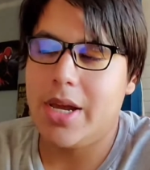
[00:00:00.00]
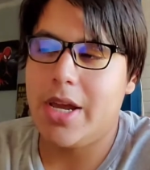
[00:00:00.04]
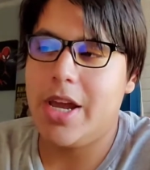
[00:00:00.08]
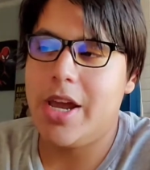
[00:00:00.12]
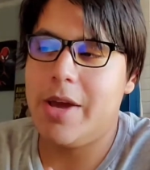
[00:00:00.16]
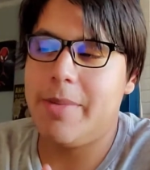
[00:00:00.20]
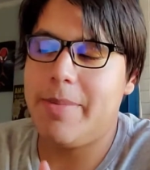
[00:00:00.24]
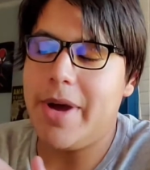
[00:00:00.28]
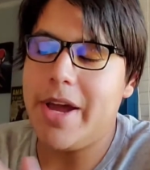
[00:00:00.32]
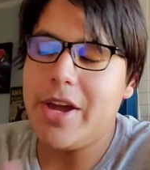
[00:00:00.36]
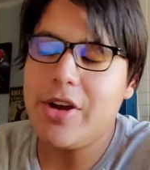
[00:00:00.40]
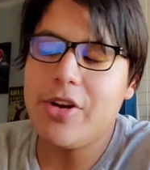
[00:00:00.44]

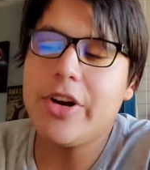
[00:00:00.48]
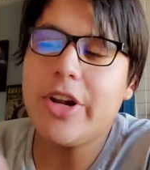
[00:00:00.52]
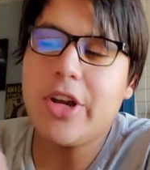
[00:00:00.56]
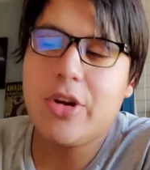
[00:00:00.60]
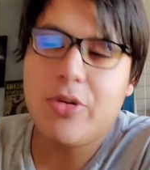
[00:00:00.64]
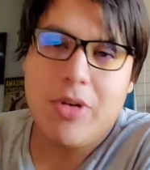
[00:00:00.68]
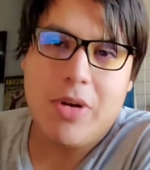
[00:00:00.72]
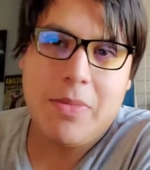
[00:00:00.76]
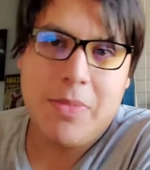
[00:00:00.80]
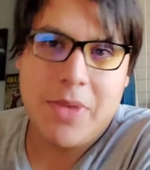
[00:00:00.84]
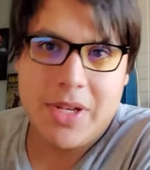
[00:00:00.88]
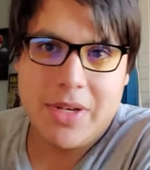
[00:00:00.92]
And by good
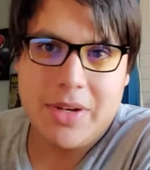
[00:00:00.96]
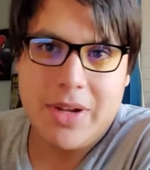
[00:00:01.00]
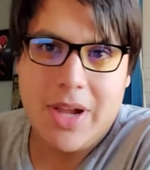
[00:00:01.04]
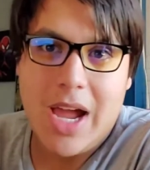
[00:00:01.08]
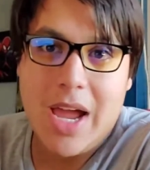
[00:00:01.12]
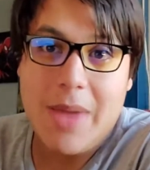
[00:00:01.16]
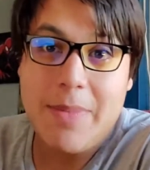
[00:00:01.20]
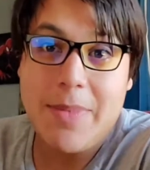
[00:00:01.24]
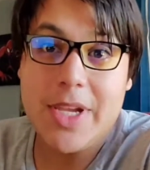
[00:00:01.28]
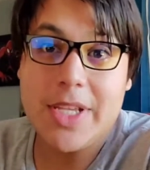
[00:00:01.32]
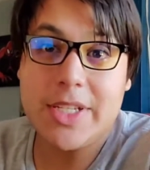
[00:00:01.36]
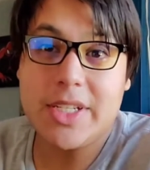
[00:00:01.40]
equipment,
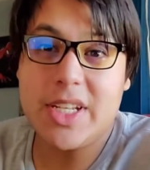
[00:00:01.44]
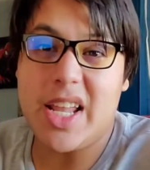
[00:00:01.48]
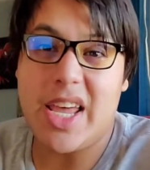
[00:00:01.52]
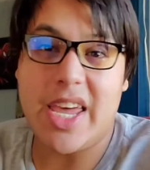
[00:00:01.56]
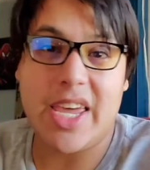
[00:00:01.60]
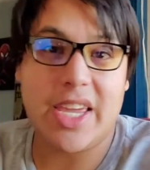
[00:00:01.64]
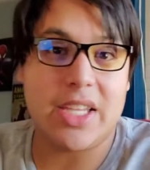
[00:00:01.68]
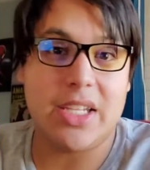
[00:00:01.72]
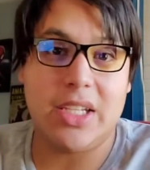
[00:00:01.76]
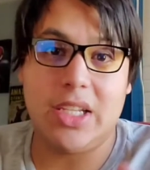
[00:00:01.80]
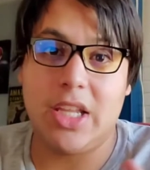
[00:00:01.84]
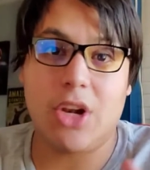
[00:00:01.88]
I mean,
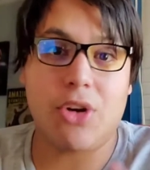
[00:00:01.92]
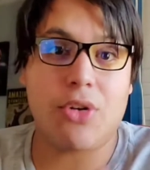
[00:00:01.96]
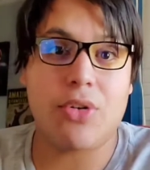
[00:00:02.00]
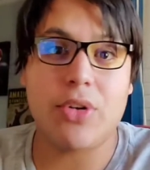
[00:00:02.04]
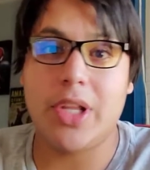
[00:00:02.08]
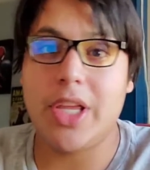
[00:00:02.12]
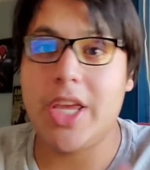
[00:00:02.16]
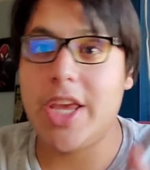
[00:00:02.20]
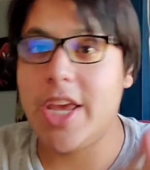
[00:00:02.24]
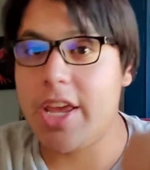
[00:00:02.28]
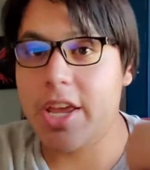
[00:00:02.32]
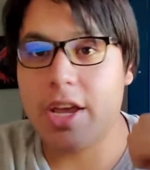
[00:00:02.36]
like,
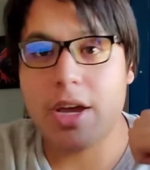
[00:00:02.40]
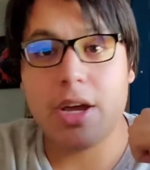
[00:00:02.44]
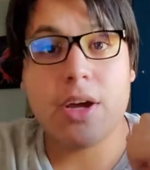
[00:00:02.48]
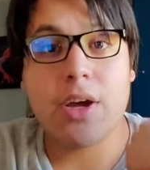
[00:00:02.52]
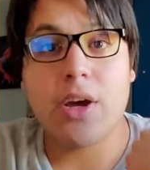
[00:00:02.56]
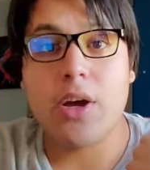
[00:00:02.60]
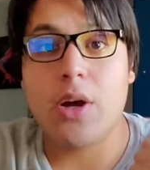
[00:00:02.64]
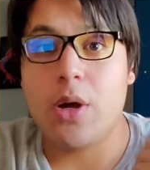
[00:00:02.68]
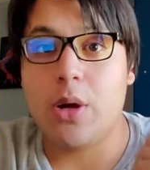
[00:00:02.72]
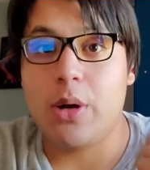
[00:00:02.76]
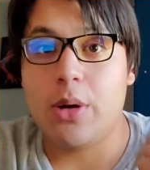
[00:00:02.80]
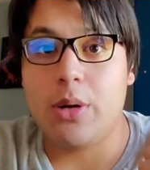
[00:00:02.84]
literally,
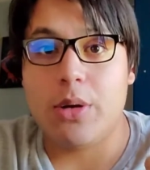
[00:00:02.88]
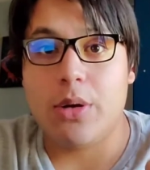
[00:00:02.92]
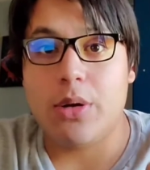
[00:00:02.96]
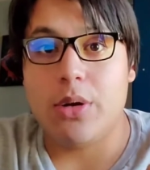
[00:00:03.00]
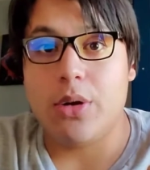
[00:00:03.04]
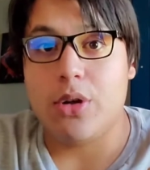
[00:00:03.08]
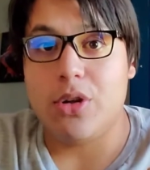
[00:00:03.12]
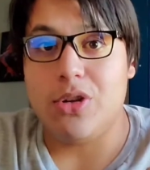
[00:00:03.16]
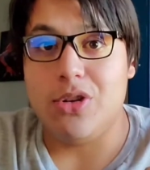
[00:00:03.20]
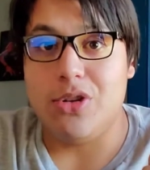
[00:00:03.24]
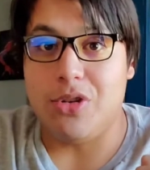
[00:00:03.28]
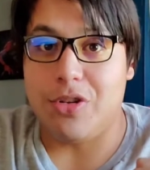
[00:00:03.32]

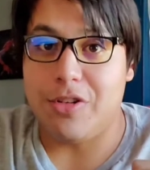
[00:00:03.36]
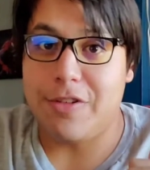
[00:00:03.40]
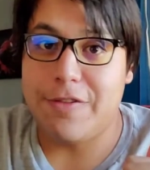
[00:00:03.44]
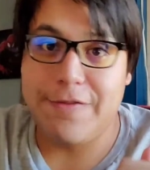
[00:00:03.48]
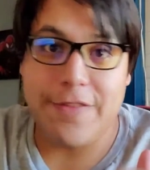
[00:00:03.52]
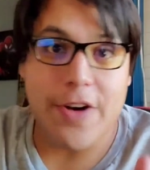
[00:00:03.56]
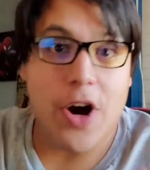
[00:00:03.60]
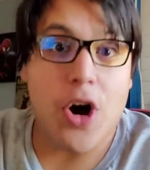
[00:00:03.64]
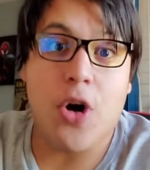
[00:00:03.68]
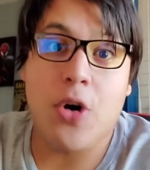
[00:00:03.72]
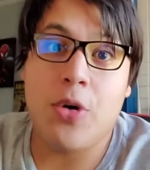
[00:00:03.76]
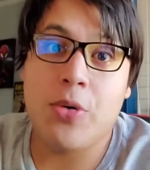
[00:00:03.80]
your
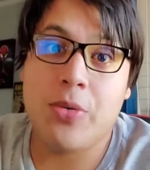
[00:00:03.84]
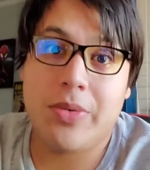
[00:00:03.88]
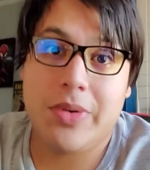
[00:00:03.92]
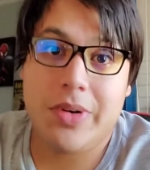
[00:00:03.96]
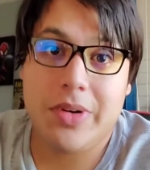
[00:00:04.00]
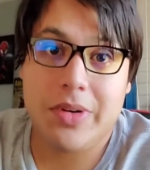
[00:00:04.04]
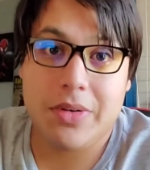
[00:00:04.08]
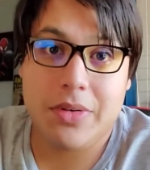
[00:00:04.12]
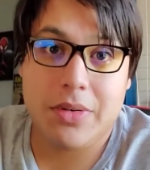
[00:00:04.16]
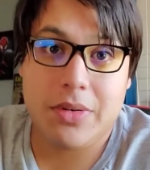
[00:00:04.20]
phone,